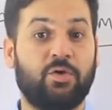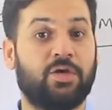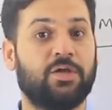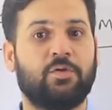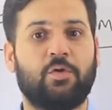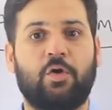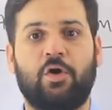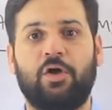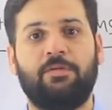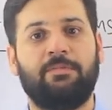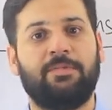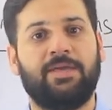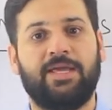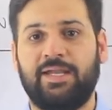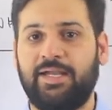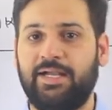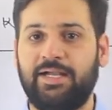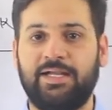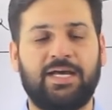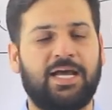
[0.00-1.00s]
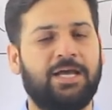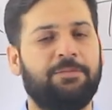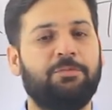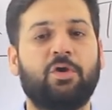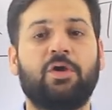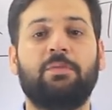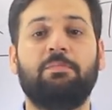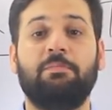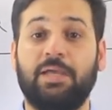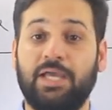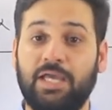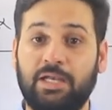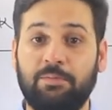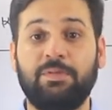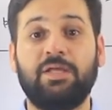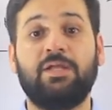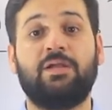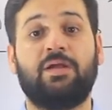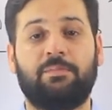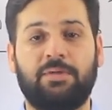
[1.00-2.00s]
You can call me anytime. You can mail
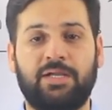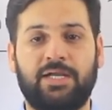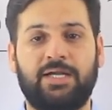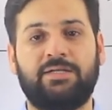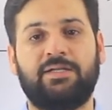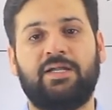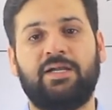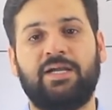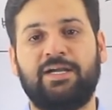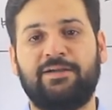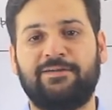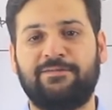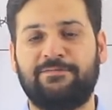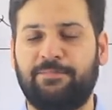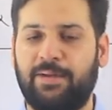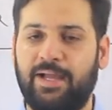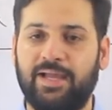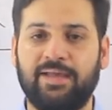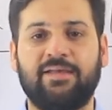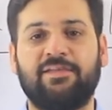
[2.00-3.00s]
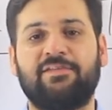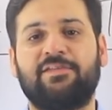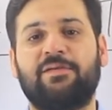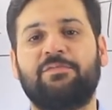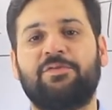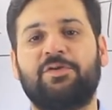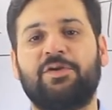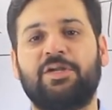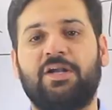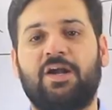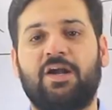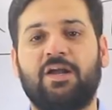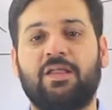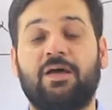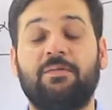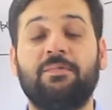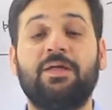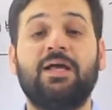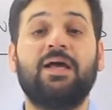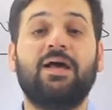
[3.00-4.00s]
me
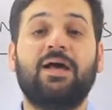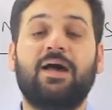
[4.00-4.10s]
raman@bankexamstoday.com.